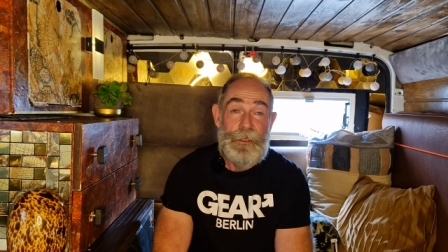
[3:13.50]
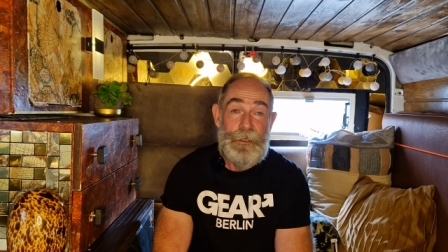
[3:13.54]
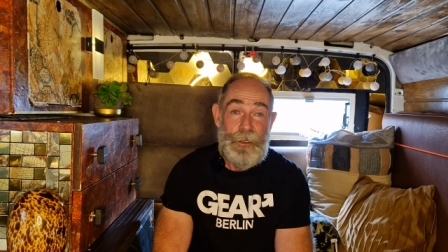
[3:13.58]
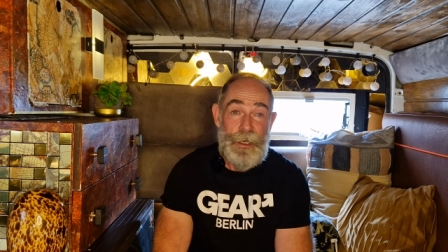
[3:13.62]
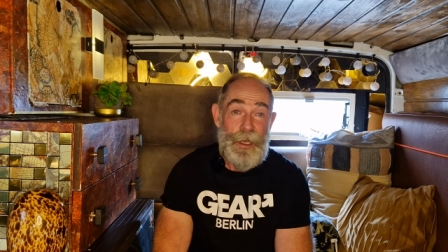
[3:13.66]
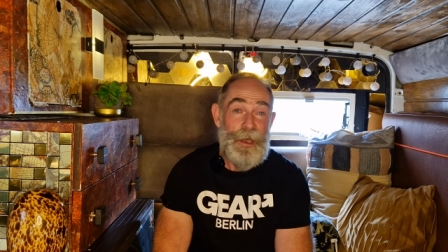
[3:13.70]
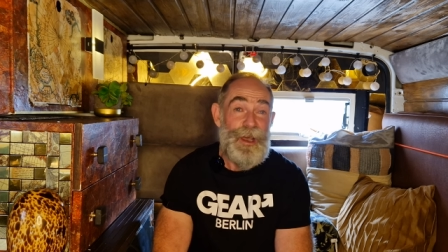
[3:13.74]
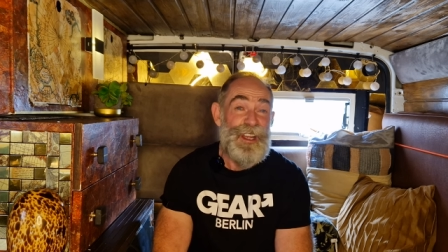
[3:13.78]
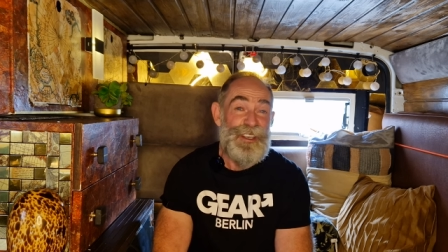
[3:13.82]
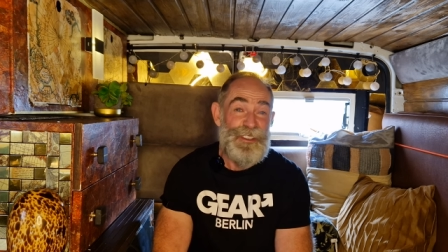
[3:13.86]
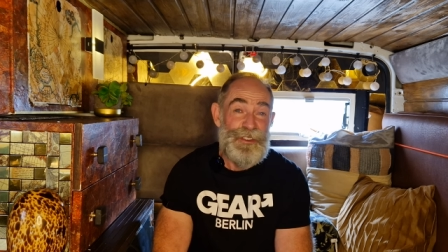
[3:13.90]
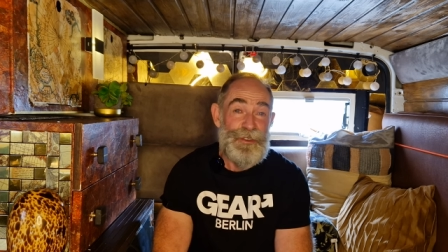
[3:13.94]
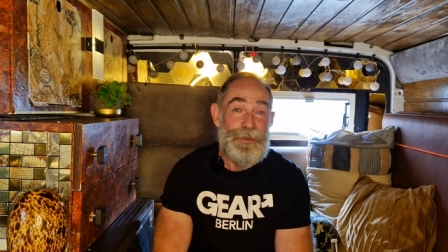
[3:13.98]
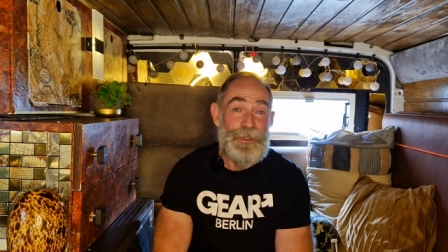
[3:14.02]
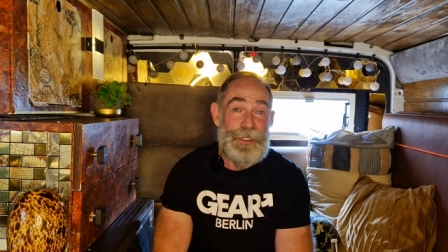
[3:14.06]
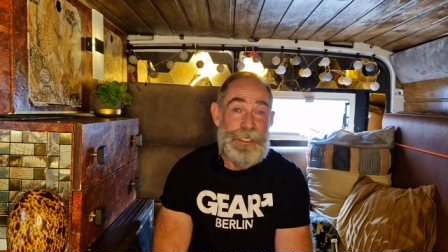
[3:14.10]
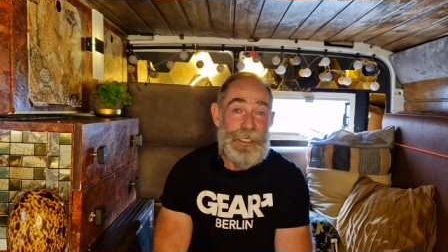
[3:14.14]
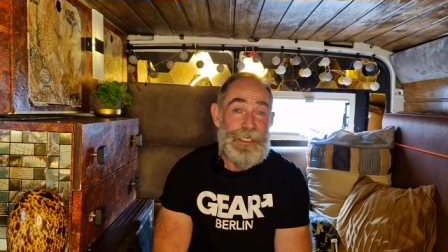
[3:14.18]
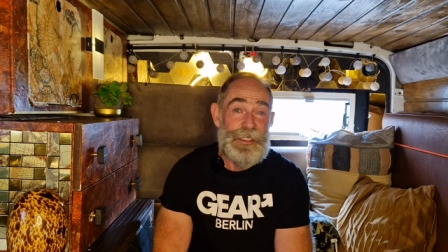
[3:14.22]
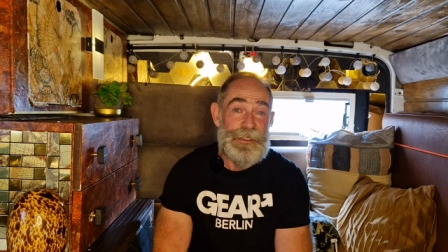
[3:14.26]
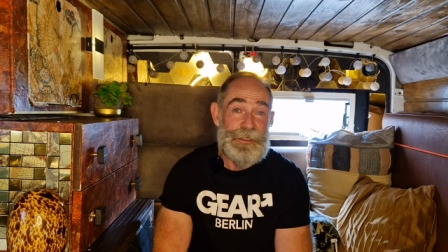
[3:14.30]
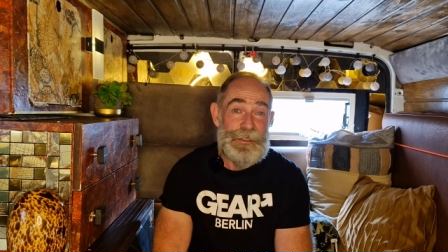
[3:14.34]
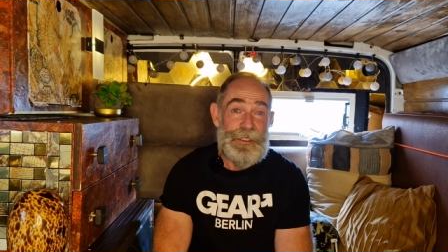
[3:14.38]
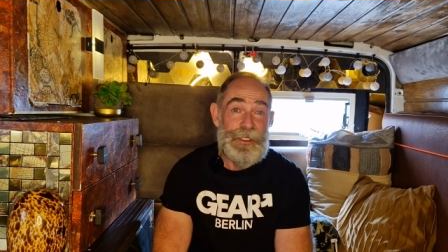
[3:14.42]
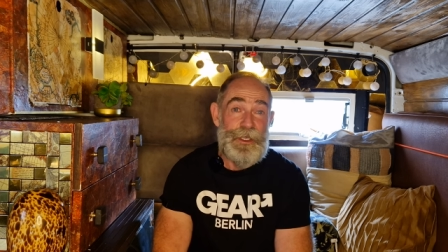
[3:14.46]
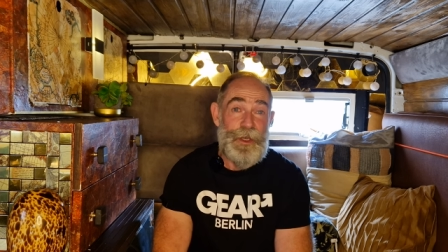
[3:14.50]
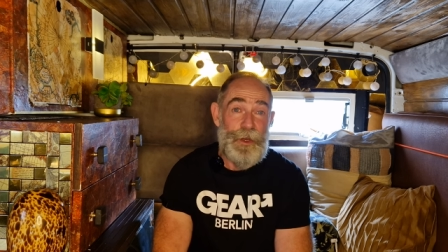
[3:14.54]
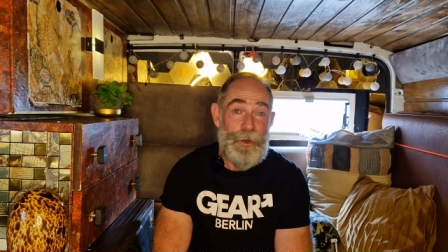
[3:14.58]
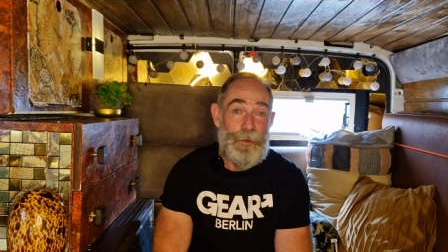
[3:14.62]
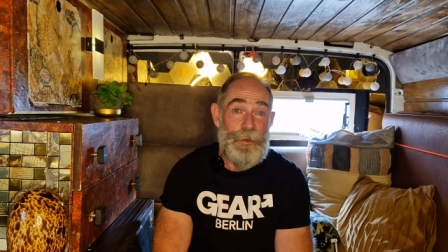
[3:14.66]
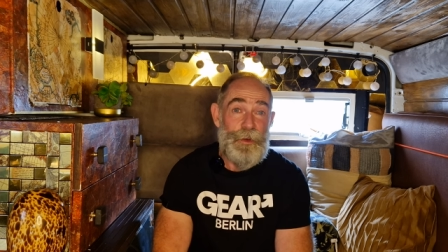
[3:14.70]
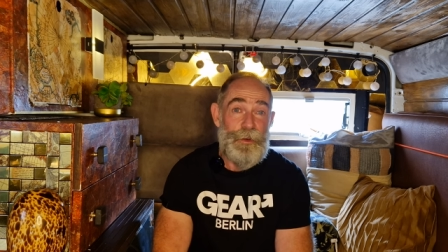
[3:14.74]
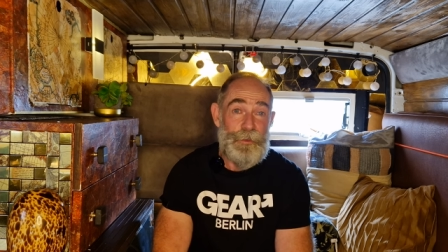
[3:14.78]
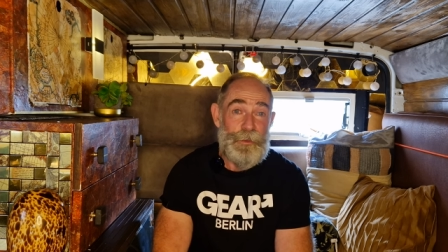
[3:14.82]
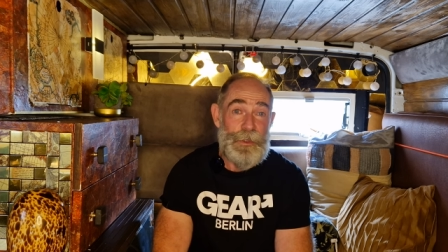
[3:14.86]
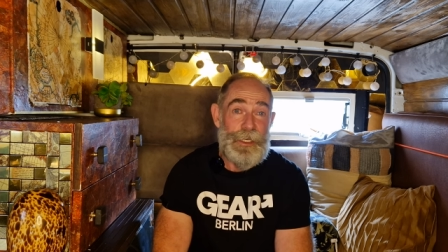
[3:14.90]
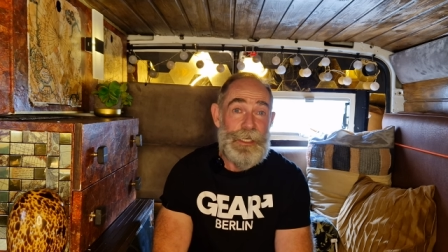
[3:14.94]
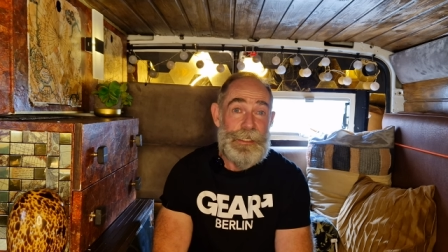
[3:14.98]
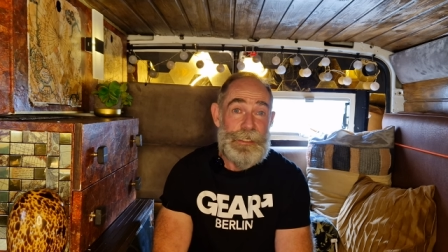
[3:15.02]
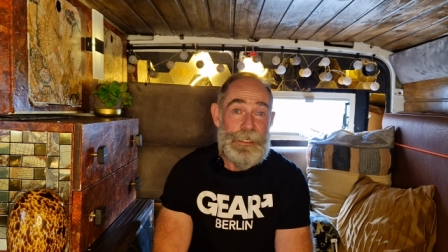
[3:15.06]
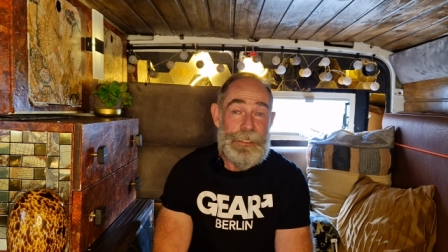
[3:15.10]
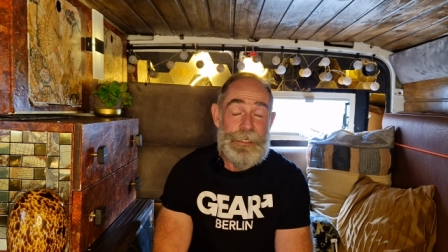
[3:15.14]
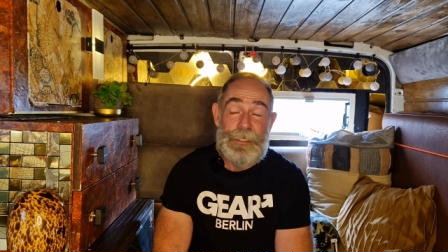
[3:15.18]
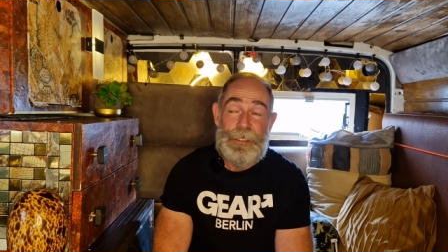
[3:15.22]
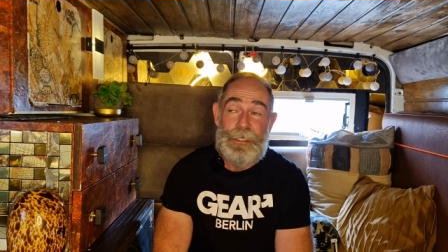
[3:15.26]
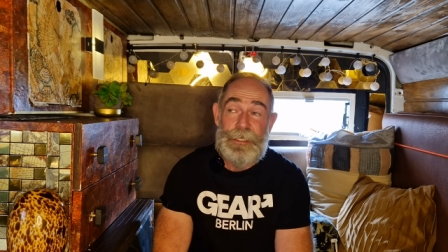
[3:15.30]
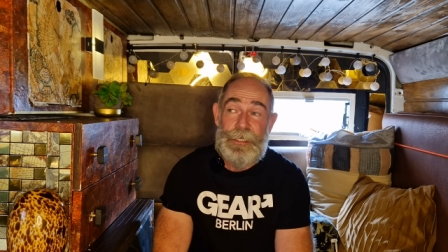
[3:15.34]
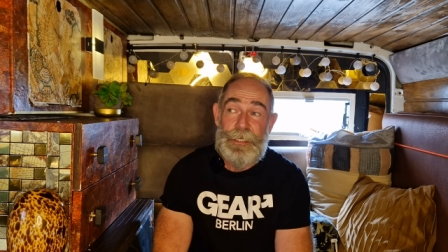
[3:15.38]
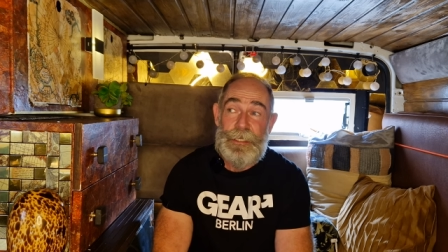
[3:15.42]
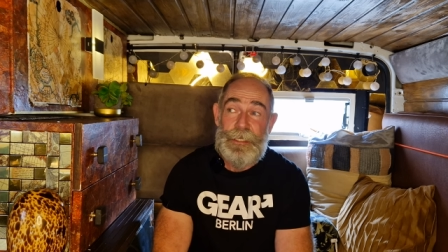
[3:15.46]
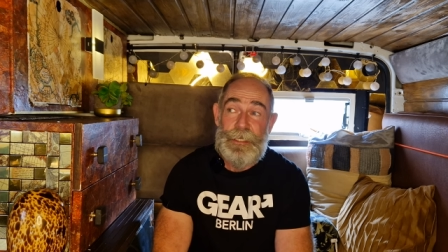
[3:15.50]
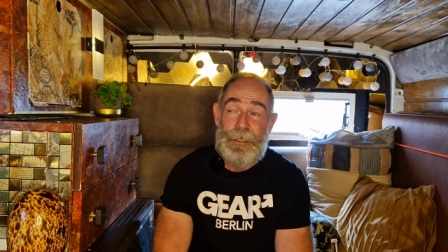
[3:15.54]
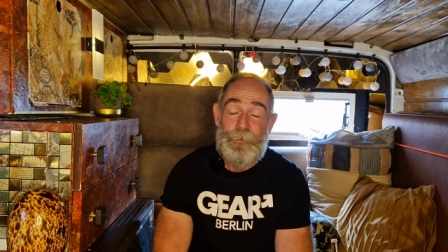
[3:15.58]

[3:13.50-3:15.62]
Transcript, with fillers: a hundred years ago already.